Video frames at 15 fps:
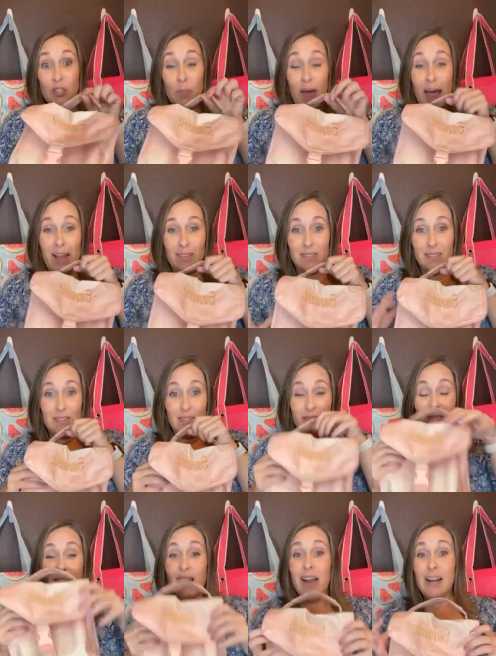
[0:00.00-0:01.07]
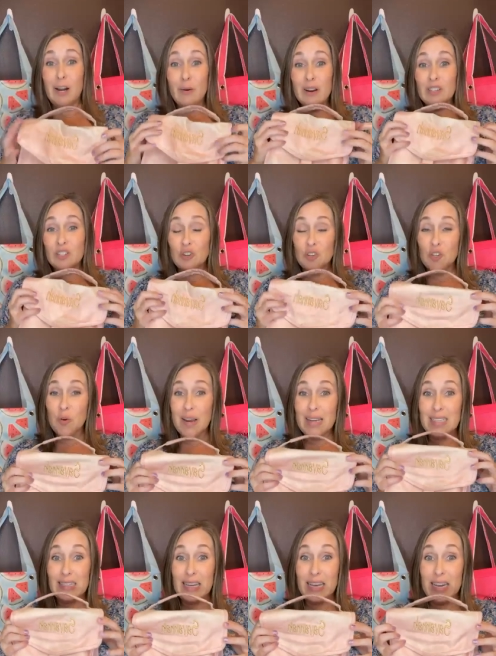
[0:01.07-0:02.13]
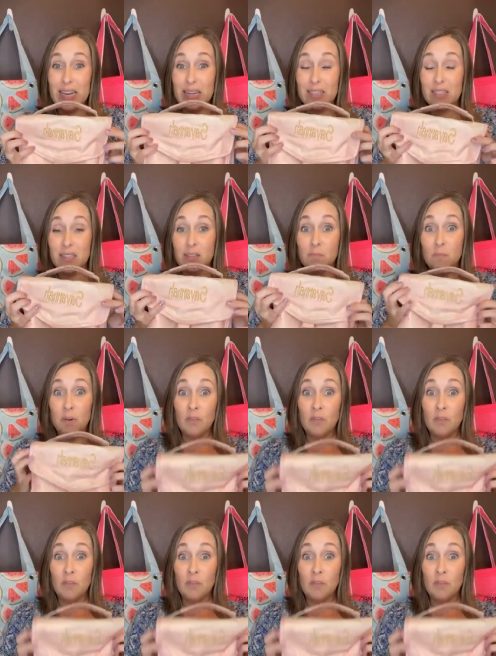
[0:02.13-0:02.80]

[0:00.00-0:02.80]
Lunch bags. I know I showed you guys these